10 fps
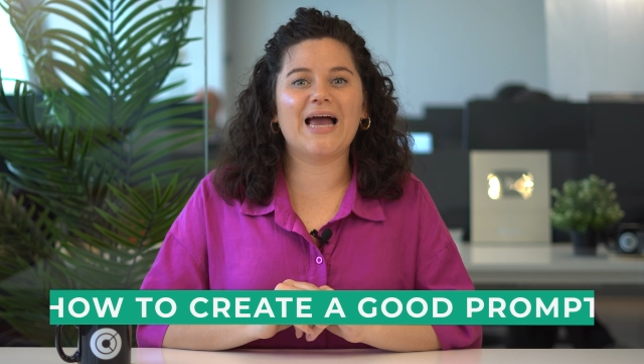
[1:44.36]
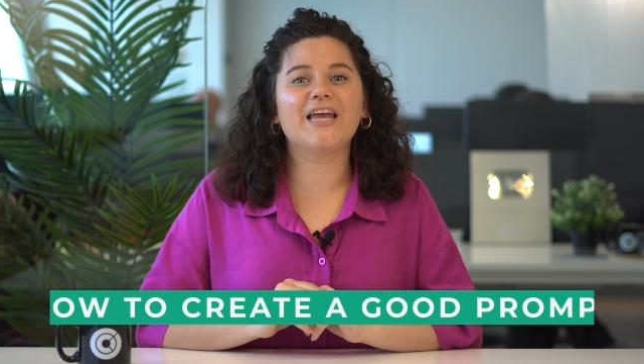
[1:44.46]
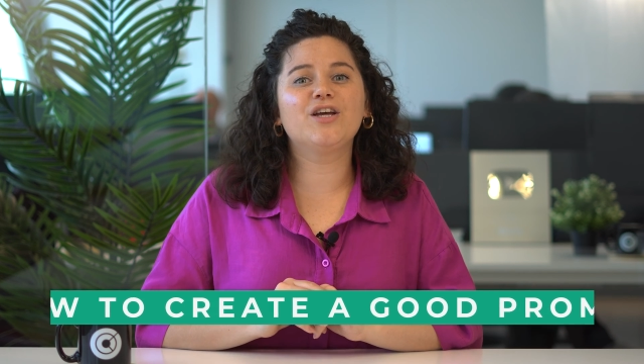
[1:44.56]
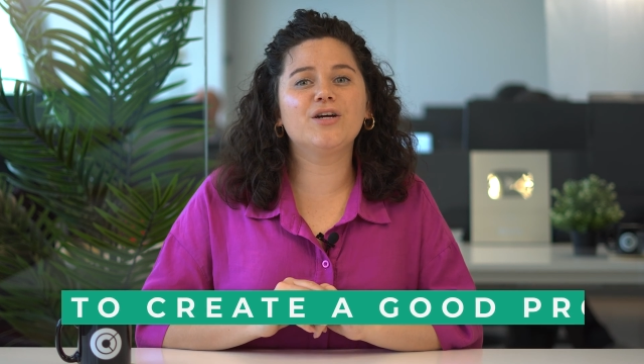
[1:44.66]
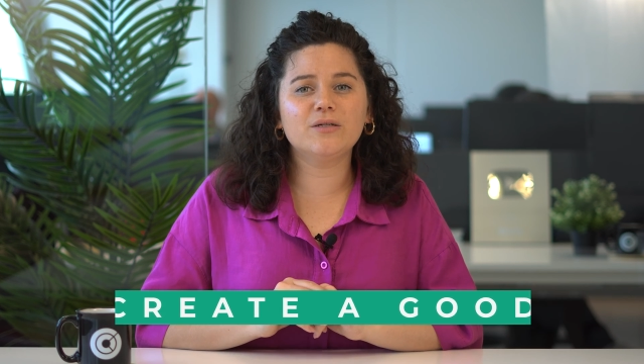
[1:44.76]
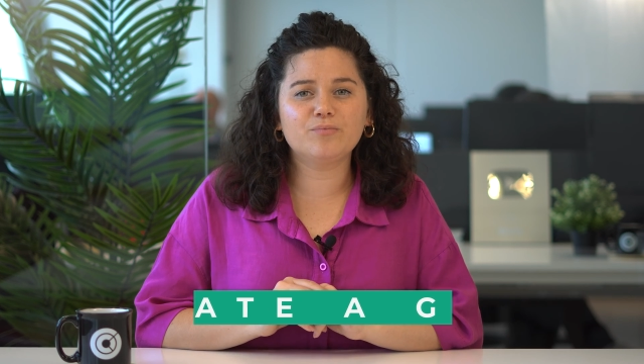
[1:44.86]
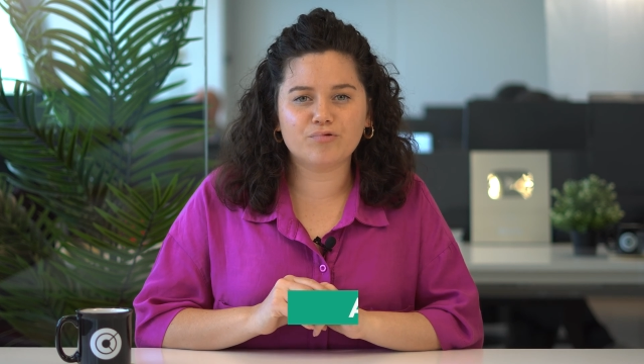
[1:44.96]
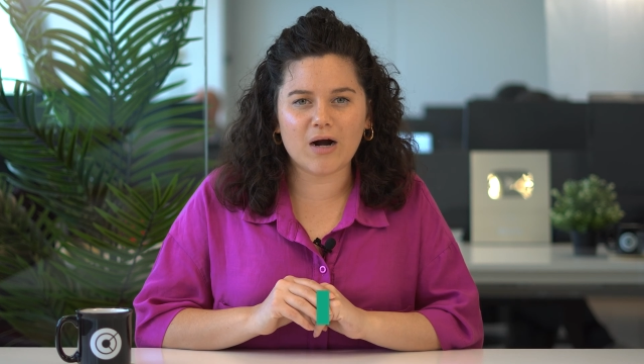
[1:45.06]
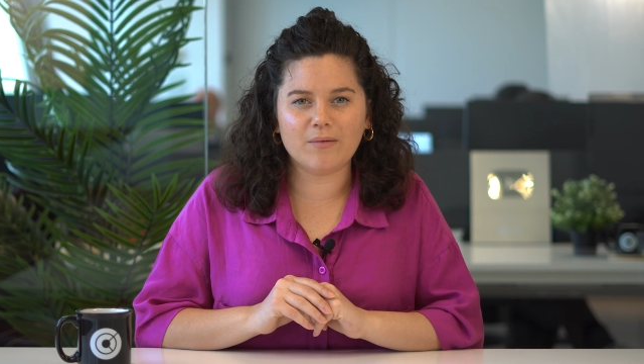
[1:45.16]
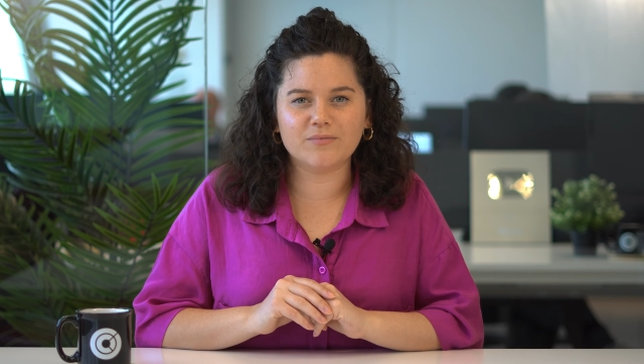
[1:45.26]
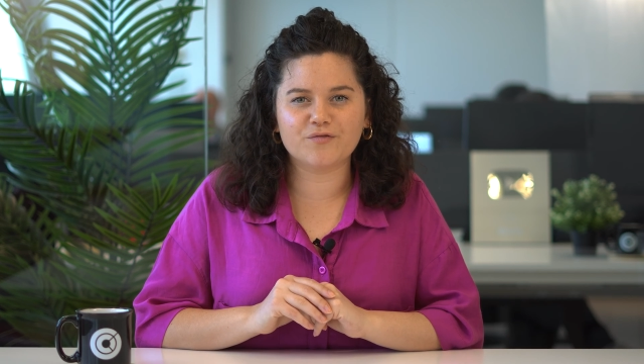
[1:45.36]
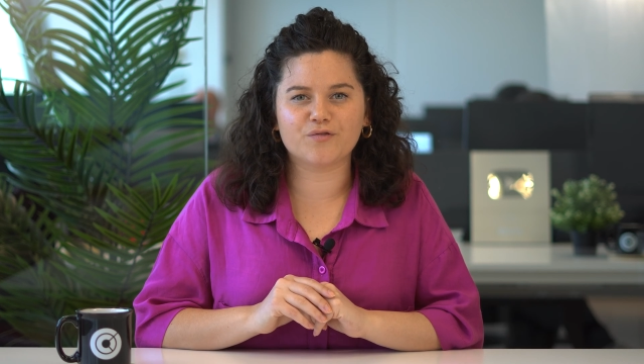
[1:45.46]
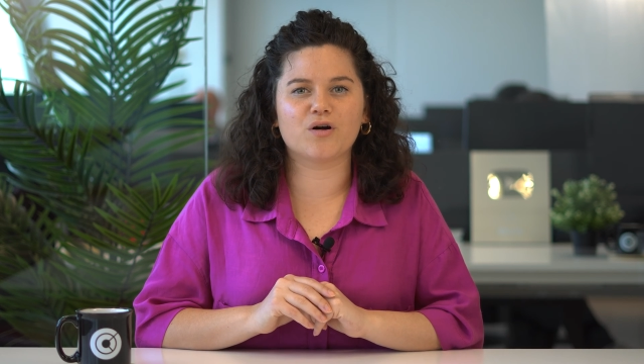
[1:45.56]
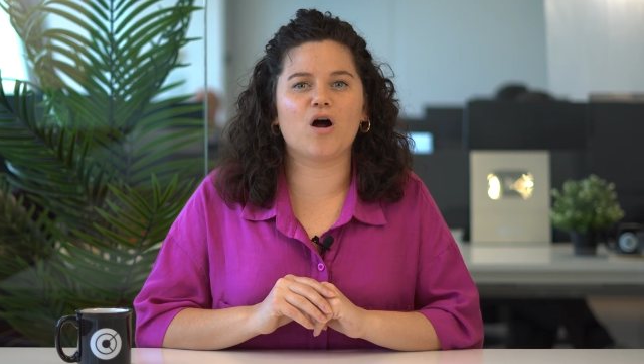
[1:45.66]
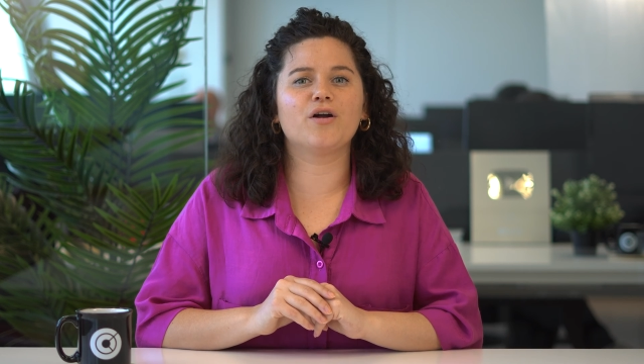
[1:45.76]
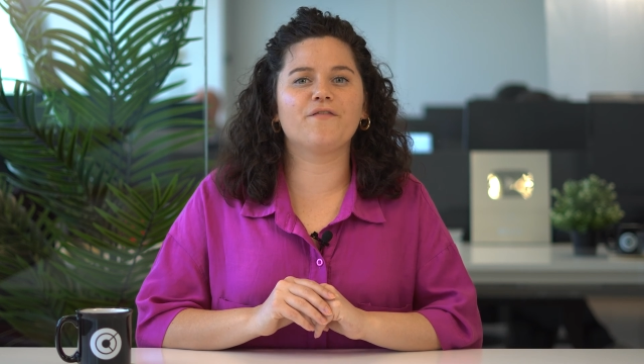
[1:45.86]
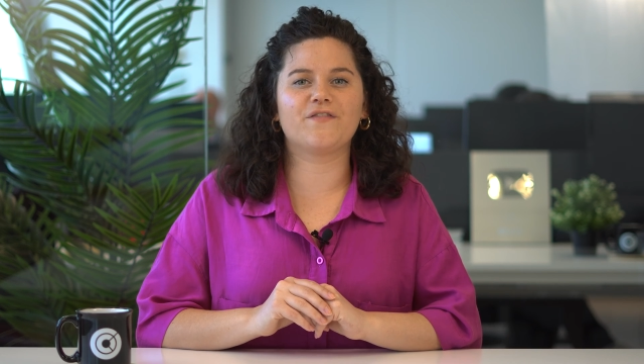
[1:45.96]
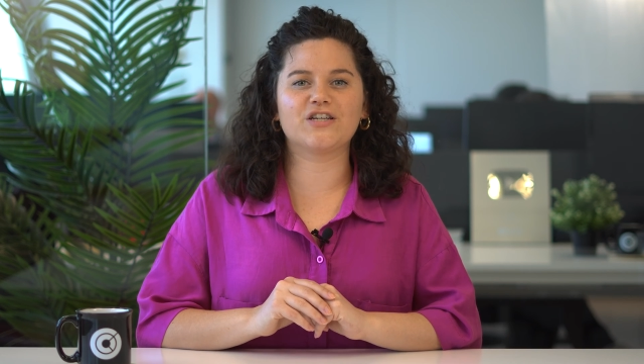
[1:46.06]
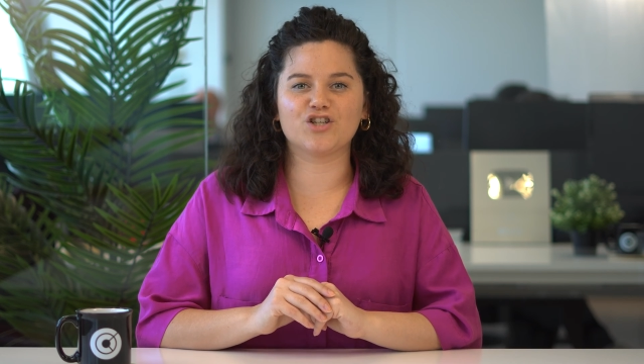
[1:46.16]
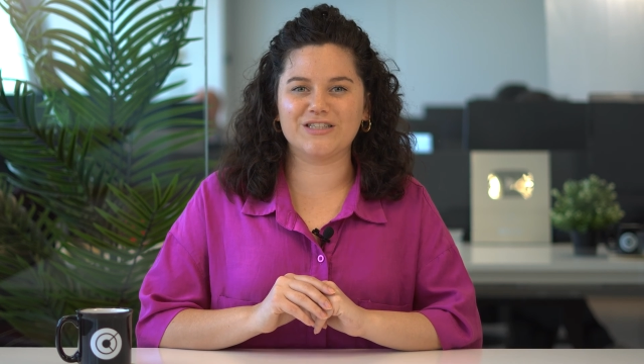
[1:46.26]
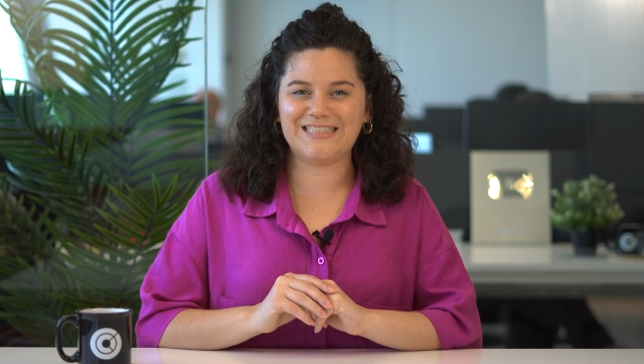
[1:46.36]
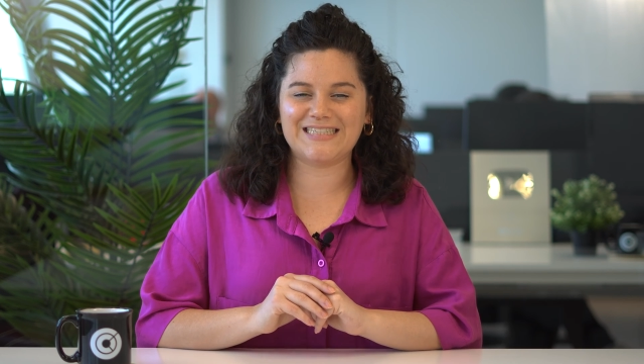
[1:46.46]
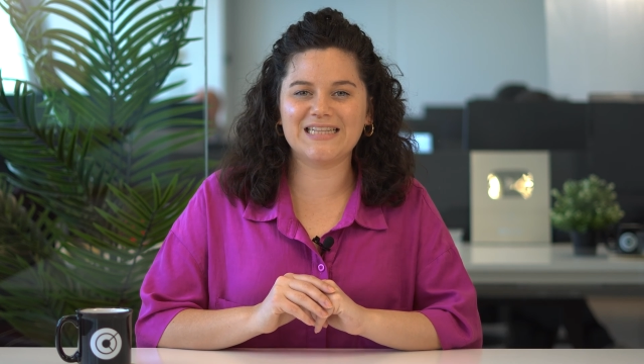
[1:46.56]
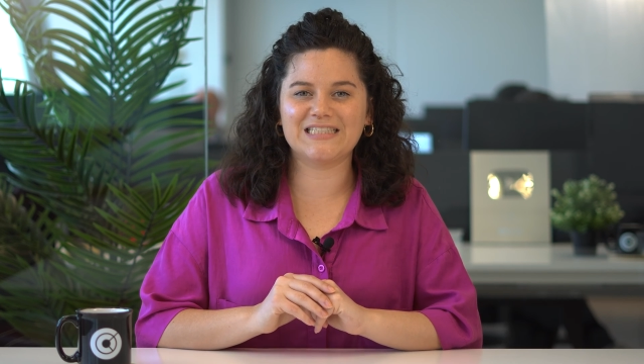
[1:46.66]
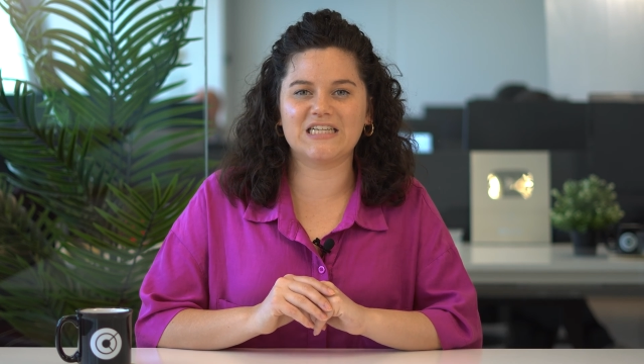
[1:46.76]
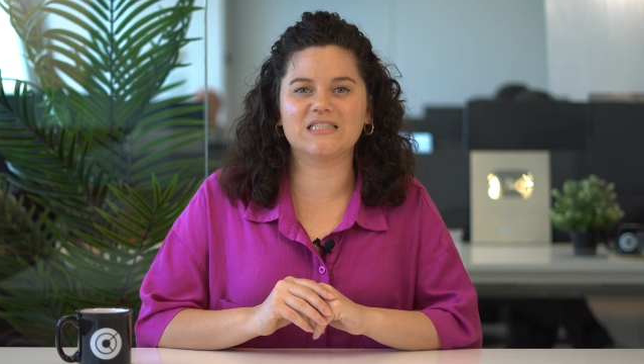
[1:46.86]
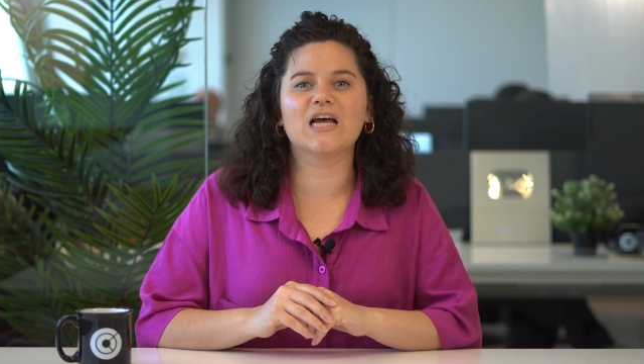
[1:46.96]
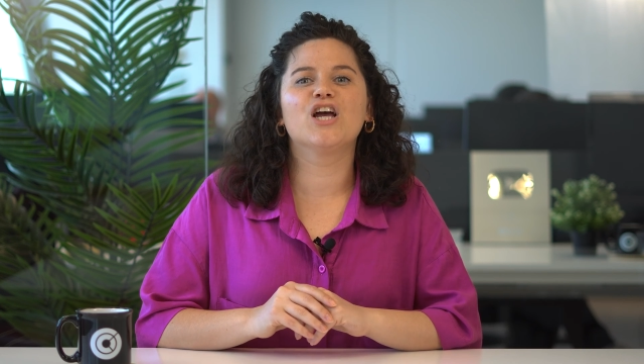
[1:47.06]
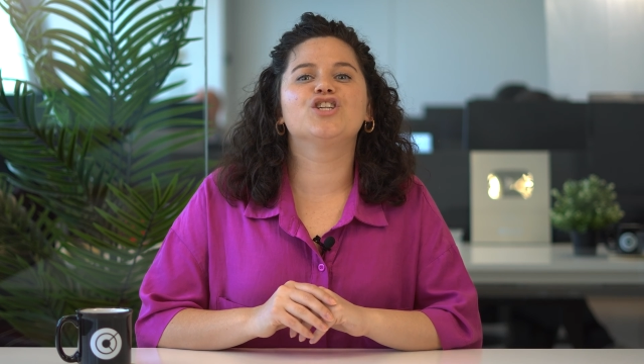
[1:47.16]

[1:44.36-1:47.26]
A good prompt for artificial intelligence